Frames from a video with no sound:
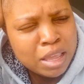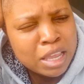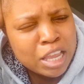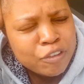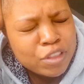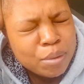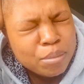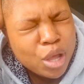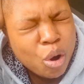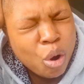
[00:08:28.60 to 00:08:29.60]
give them
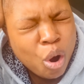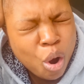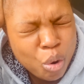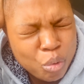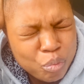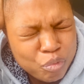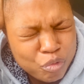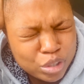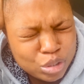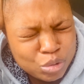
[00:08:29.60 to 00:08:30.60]
the hope
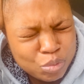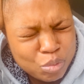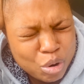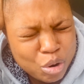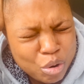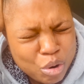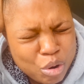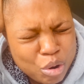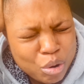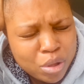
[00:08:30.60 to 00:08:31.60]
for
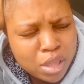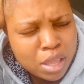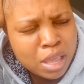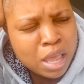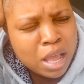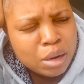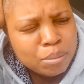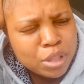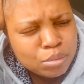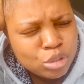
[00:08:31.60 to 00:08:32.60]
tomorrow.
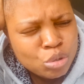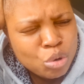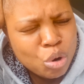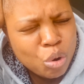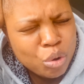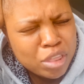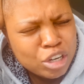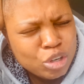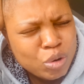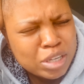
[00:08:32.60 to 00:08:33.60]
Help them to know
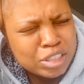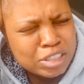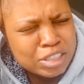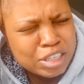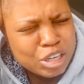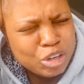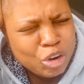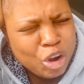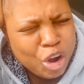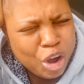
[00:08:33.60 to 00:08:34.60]
that you are still
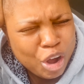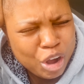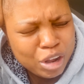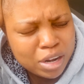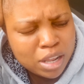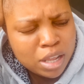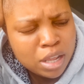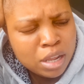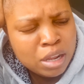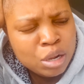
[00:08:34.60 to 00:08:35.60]
God.
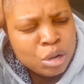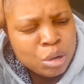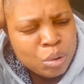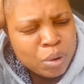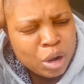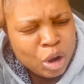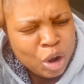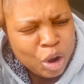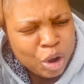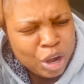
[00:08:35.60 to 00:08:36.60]
You
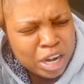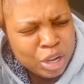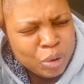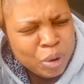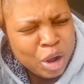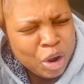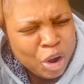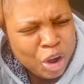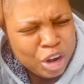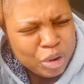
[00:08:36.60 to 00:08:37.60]
are God, you are
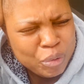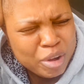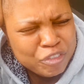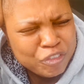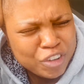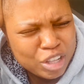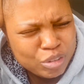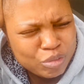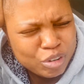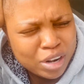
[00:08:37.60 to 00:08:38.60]
God, you are
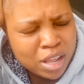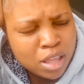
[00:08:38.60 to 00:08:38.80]
faithful.